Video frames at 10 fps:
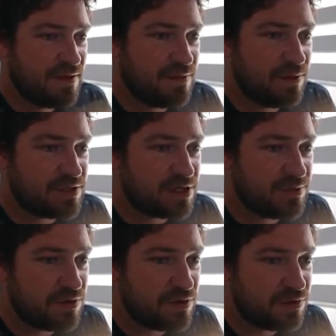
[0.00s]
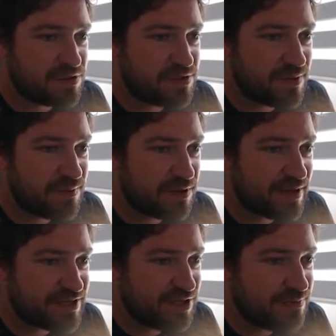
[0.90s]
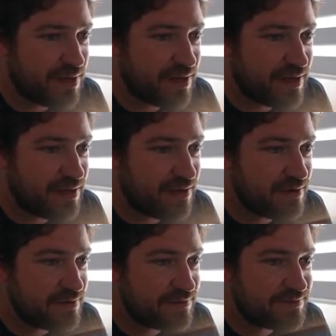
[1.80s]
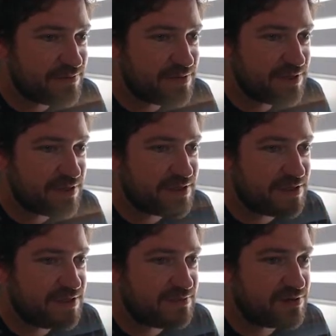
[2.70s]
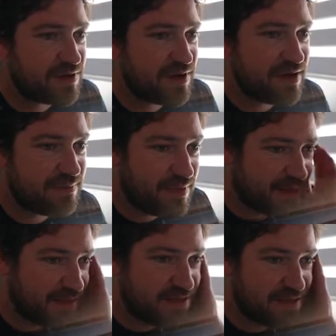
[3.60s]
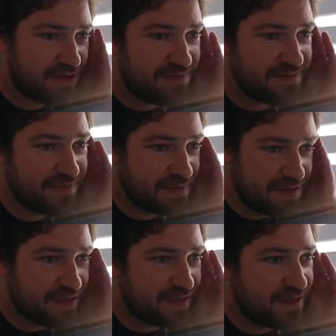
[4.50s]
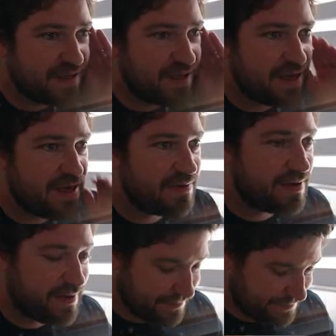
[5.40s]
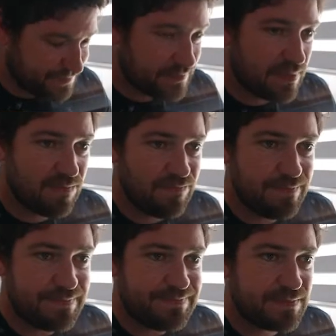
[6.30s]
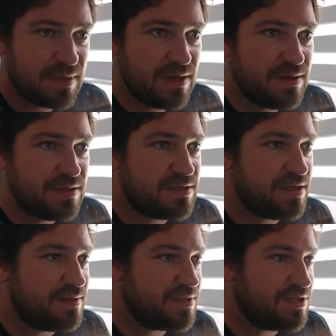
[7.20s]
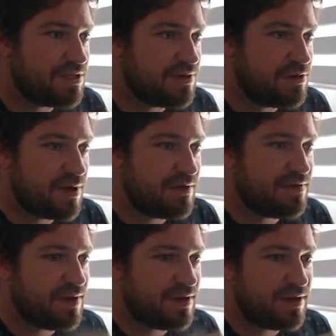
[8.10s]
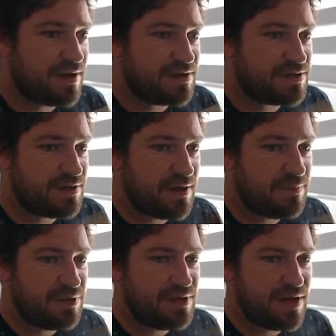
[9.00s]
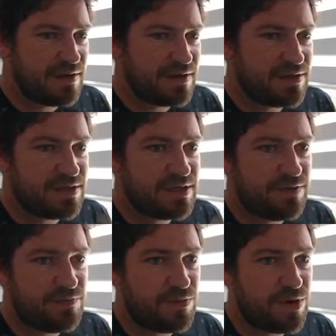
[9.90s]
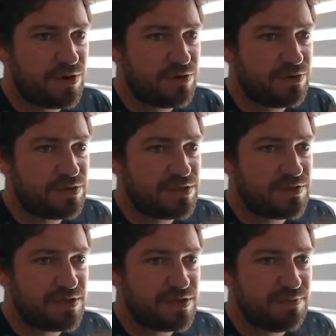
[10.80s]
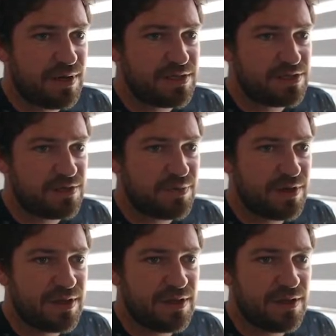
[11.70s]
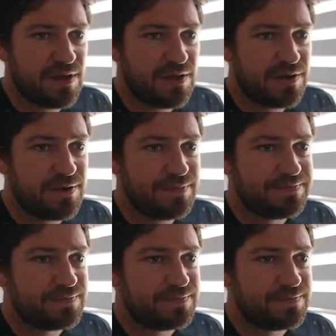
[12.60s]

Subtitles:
basketball courts the people are actually playing, so you can see them sort of like playing and stuff. Anyway, so let me show you what I've done here. So I put down this road, so there's a bus stop right here